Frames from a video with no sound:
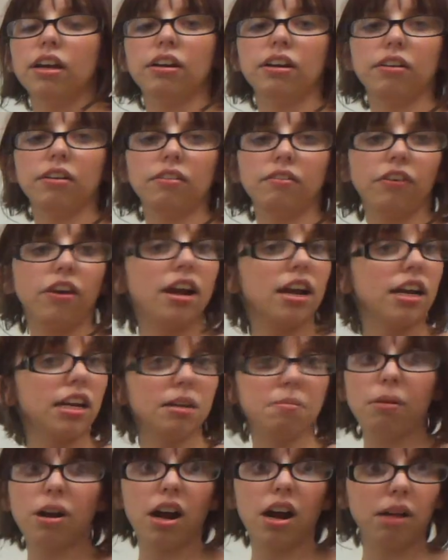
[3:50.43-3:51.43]
for any
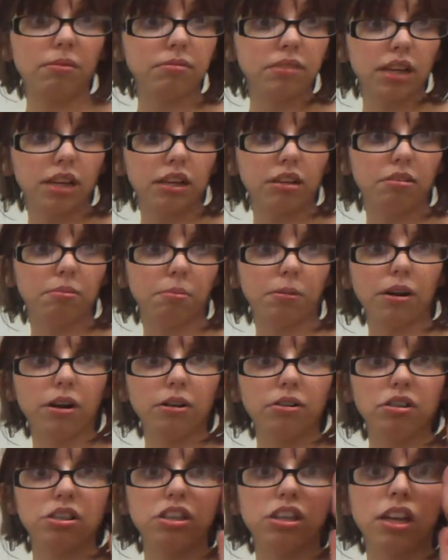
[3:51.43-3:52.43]
problem that you
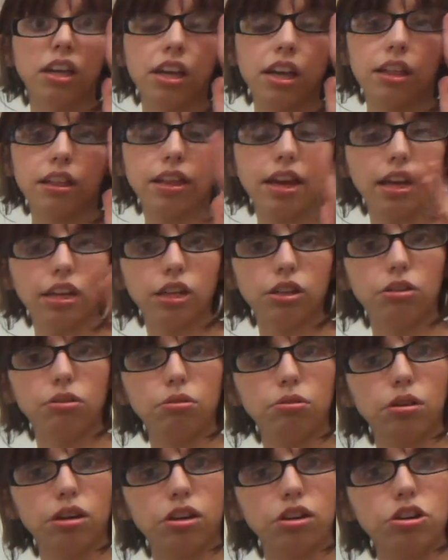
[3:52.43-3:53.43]
approach, that
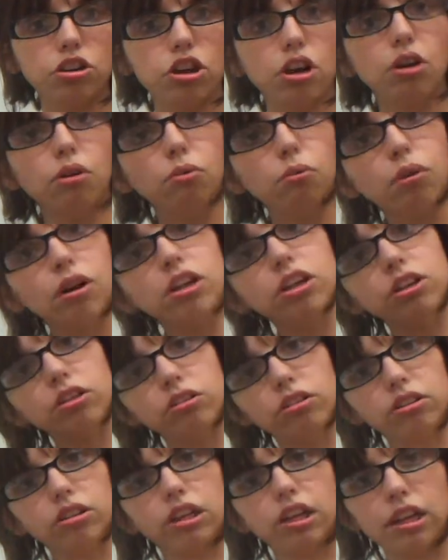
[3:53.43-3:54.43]
you know what you're
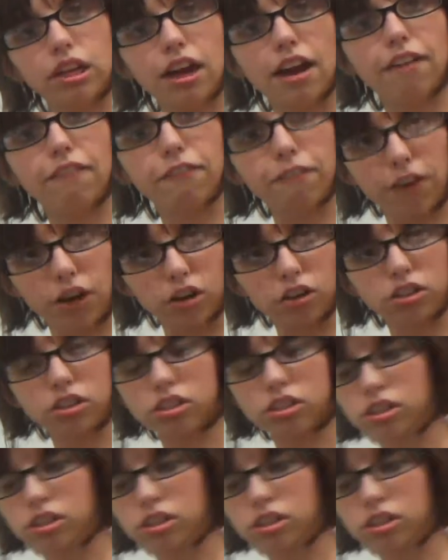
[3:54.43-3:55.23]
looking at first.